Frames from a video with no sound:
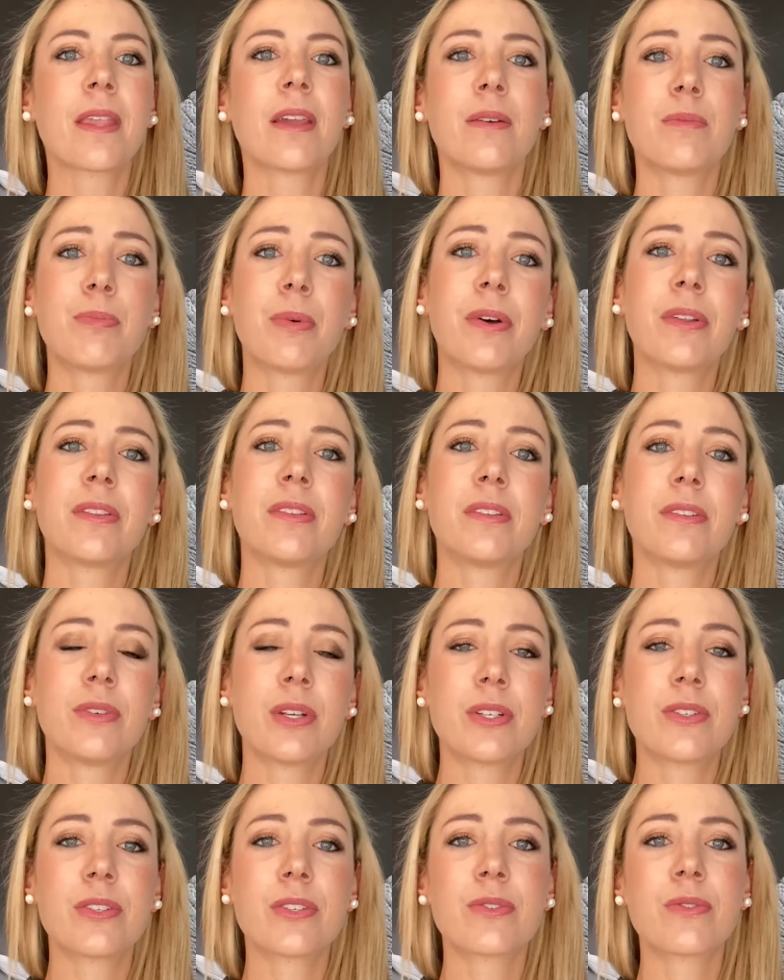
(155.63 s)
Upon
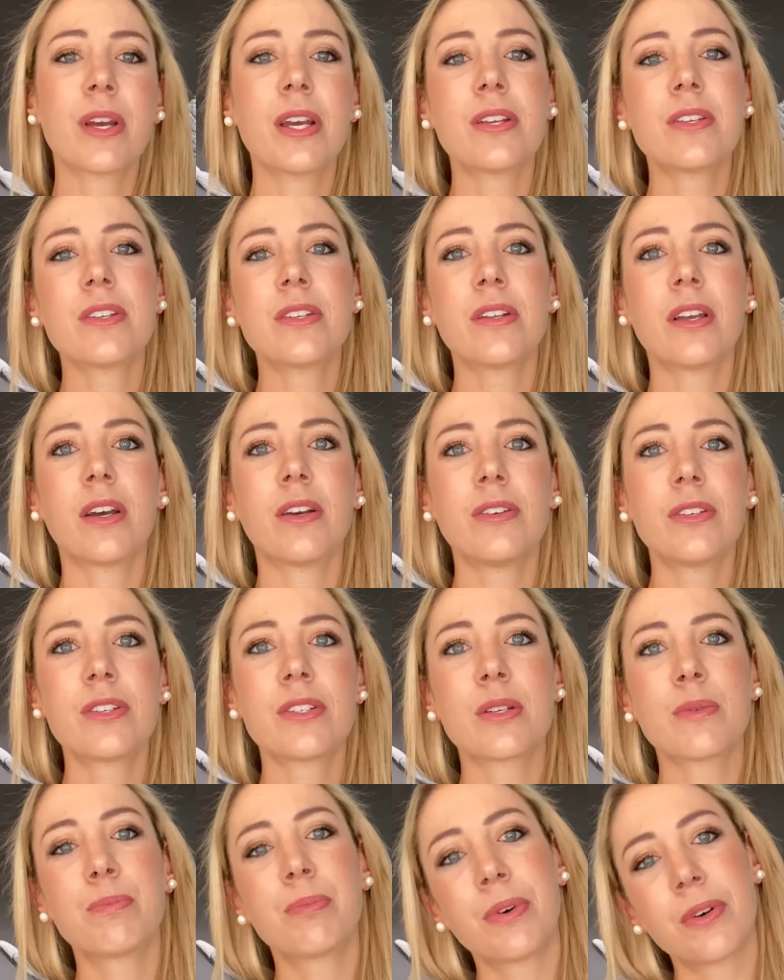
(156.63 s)
registration,
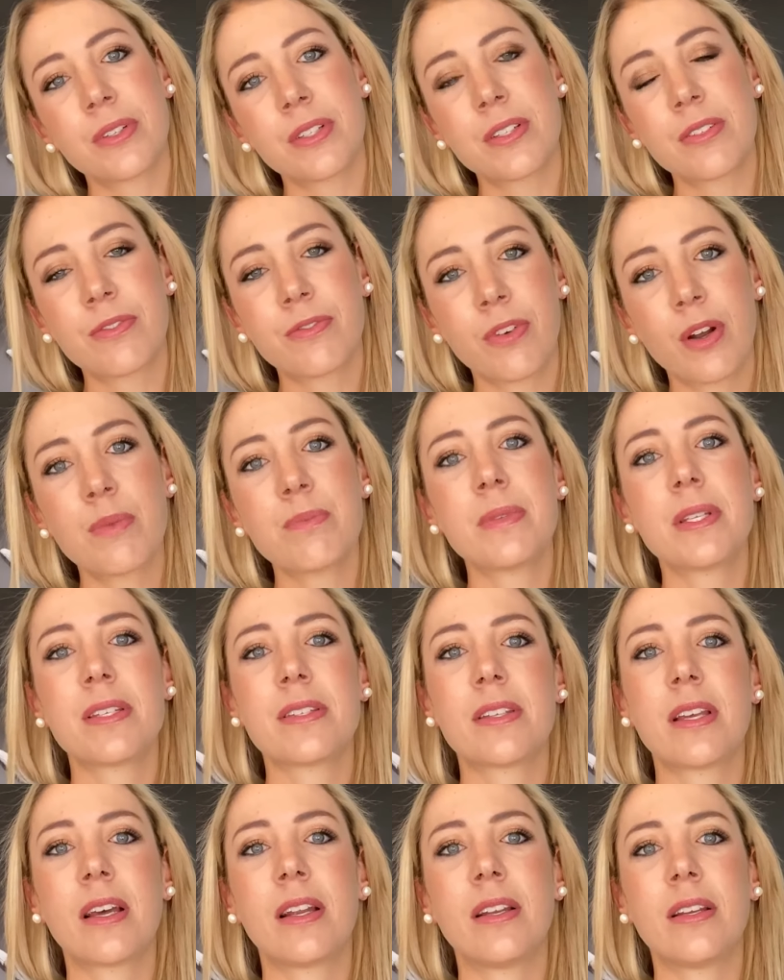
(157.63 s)
ownership passes from the
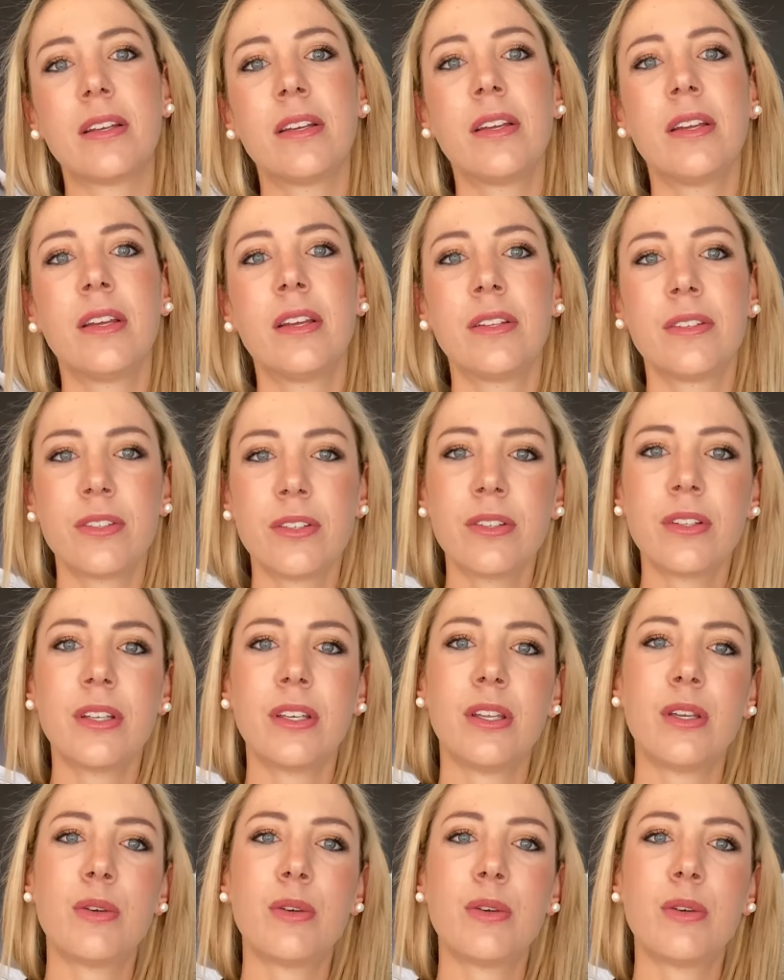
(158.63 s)
seller to the new